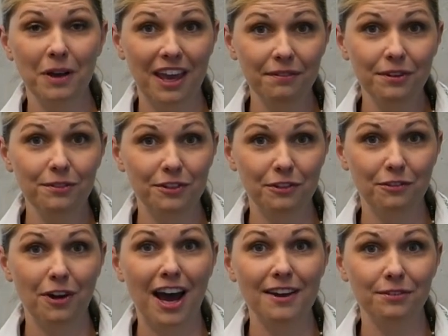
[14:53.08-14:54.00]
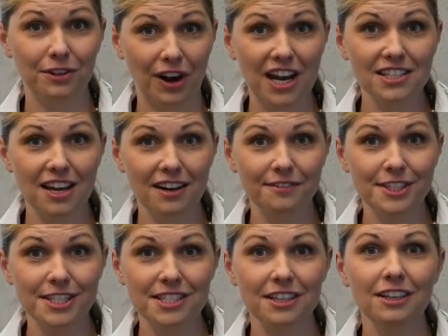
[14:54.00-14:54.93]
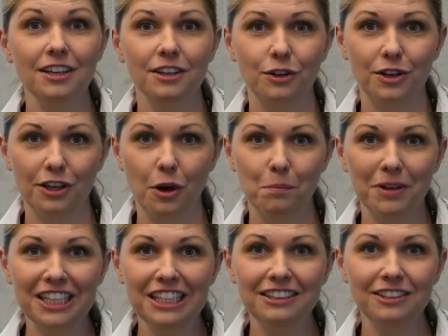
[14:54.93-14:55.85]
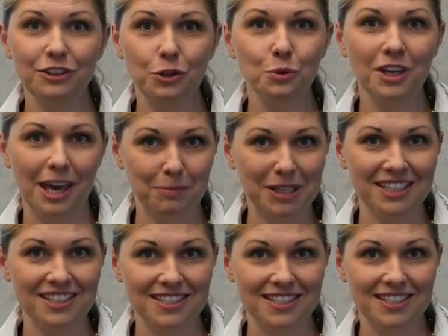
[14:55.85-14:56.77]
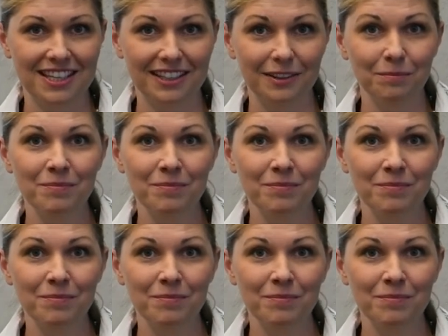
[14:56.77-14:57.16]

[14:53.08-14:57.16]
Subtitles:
A55 grass harvester got a completely new cabin this year.